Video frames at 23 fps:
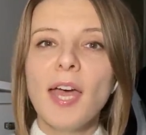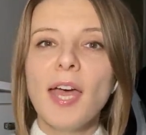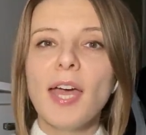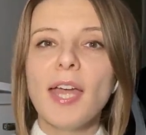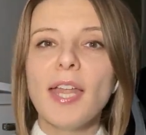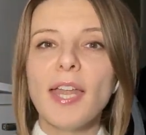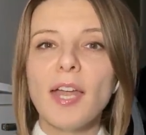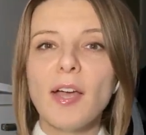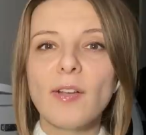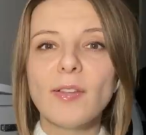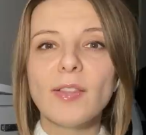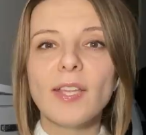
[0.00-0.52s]
and
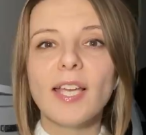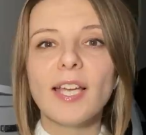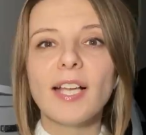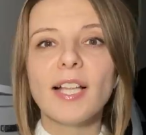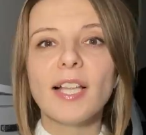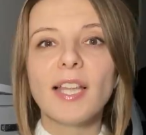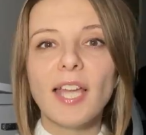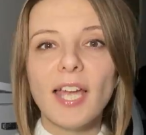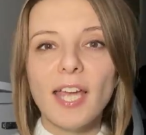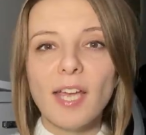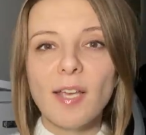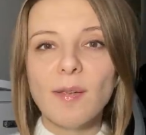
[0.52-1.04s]
now they
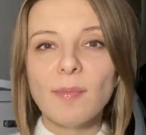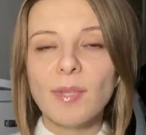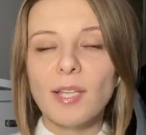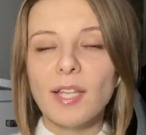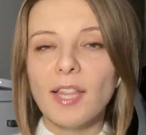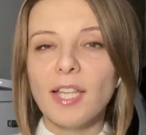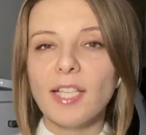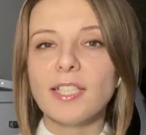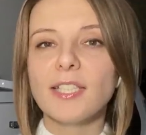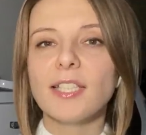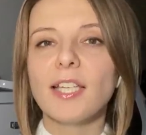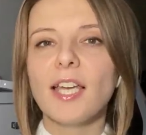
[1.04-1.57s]
claim that
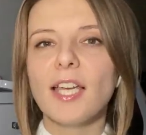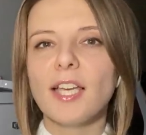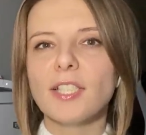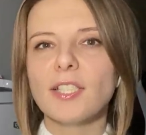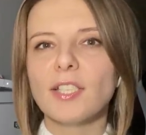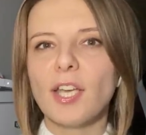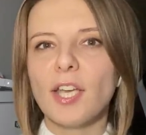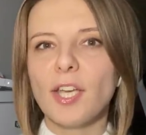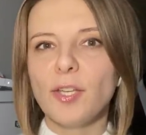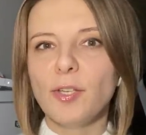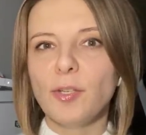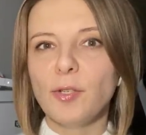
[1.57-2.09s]
this is
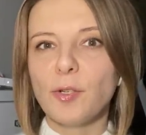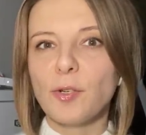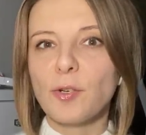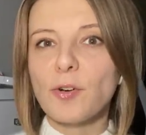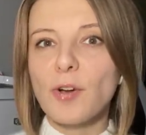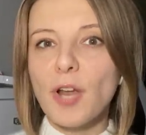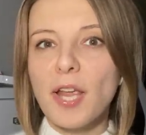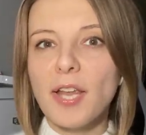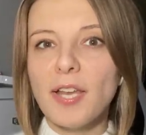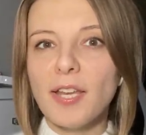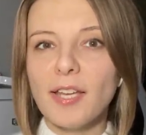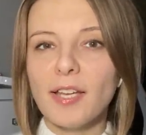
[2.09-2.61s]
a
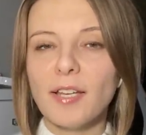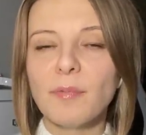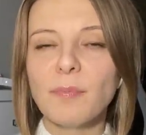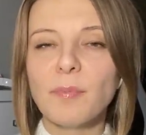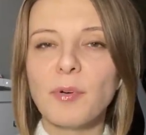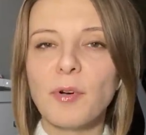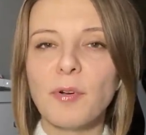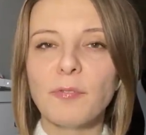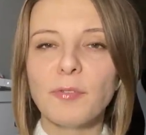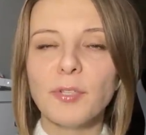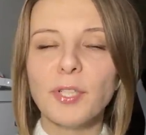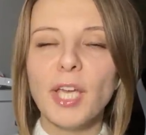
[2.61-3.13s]
Ukrainian
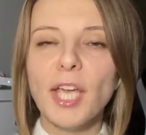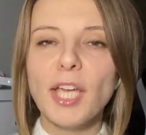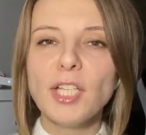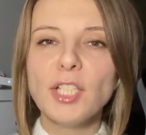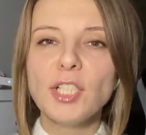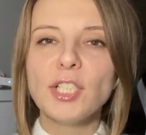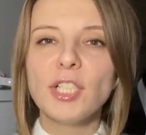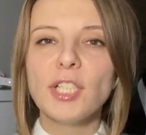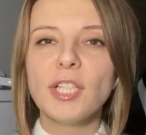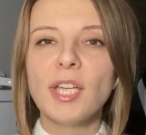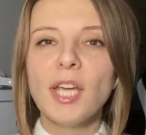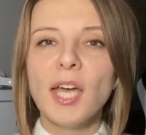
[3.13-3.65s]

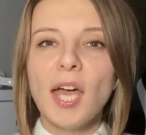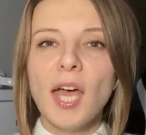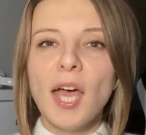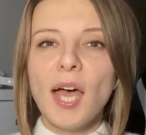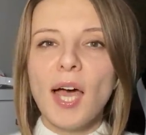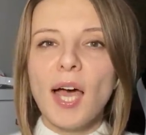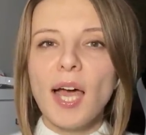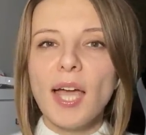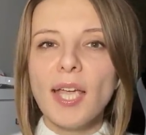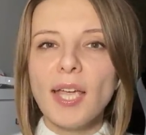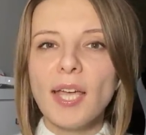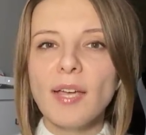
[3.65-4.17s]
provocation,
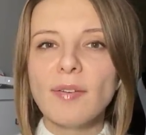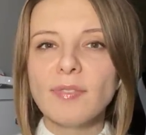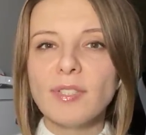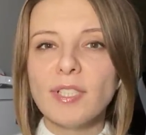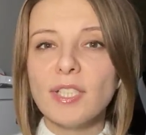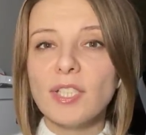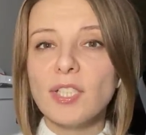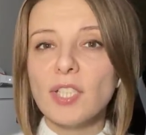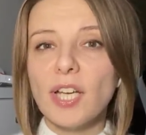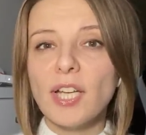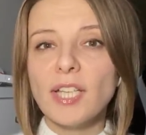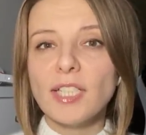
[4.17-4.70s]
I have
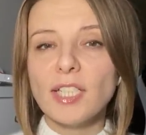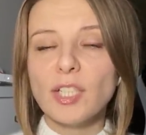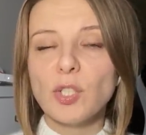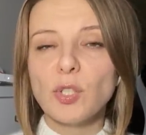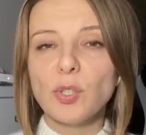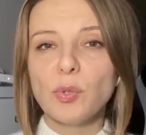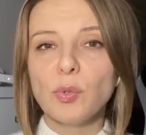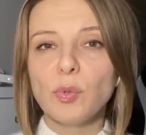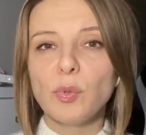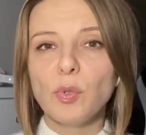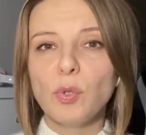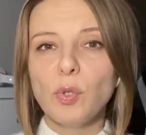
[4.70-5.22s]
decided
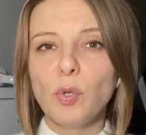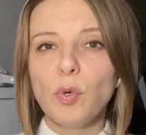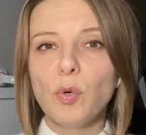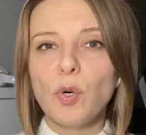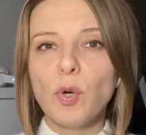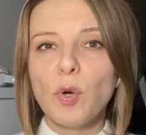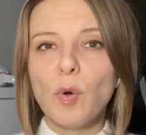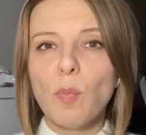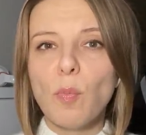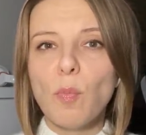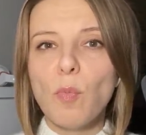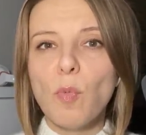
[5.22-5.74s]
to
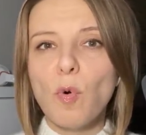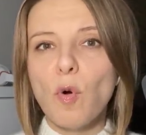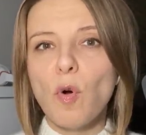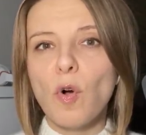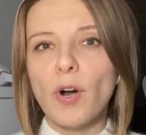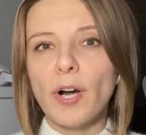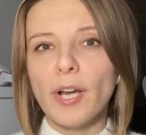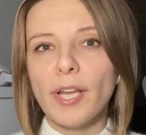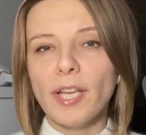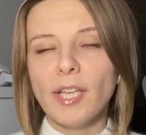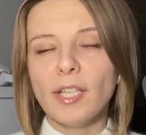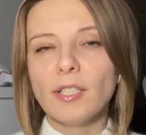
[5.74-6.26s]
look
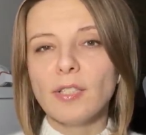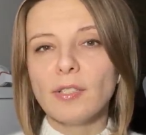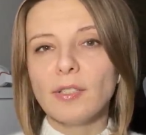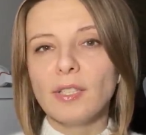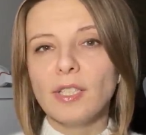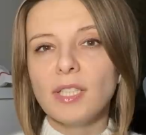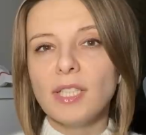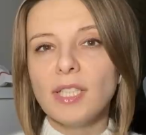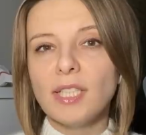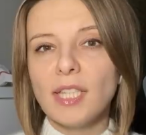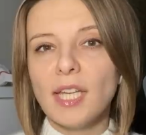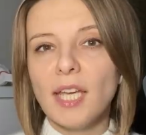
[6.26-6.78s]
more into
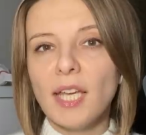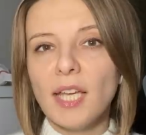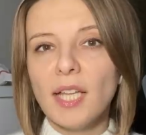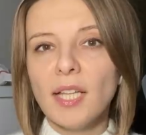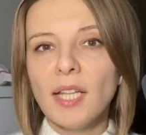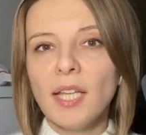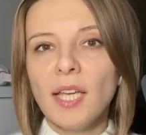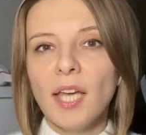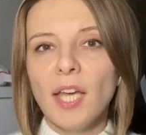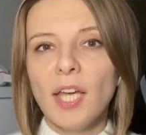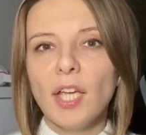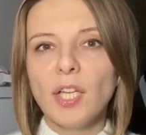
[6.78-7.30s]

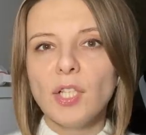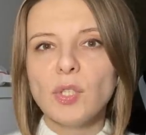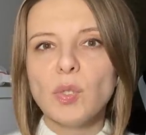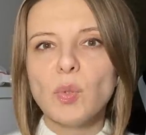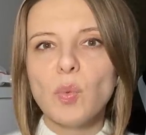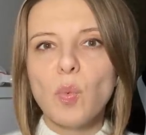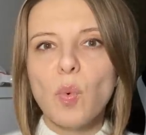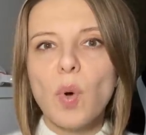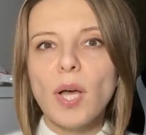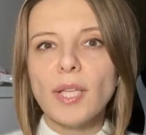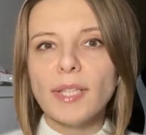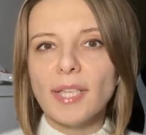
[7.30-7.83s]
detail into
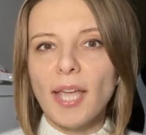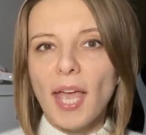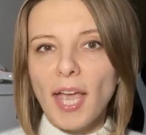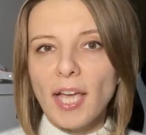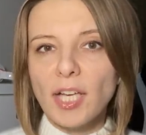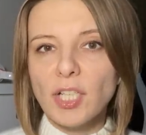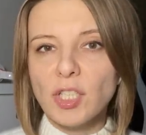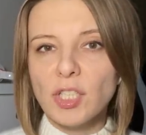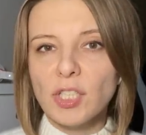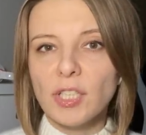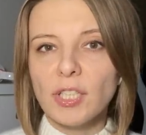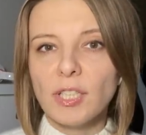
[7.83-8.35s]
what
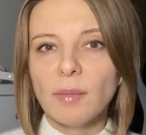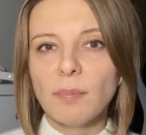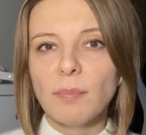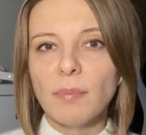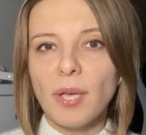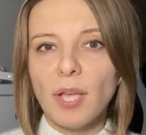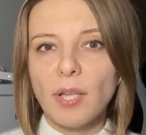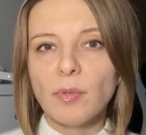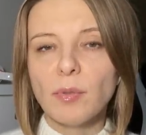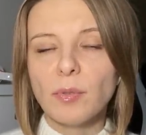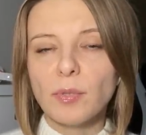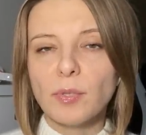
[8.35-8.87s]
actually
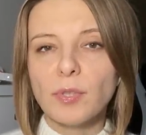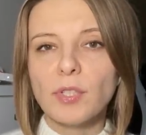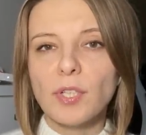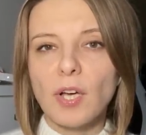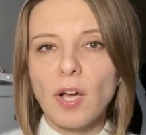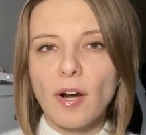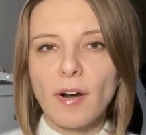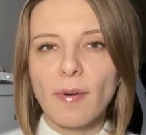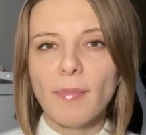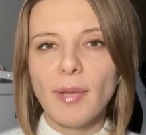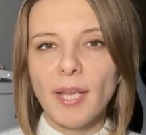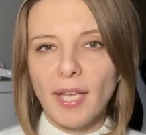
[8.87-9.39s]
Belarus
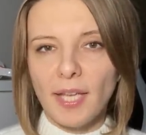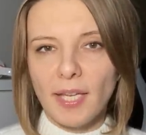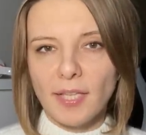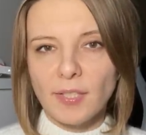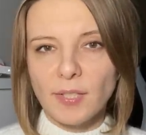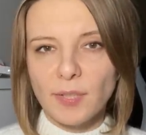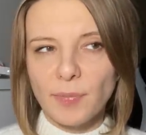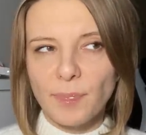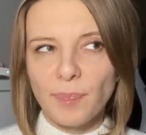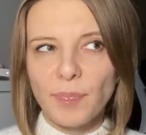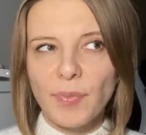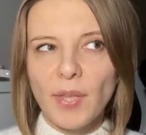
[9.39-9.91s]
army is.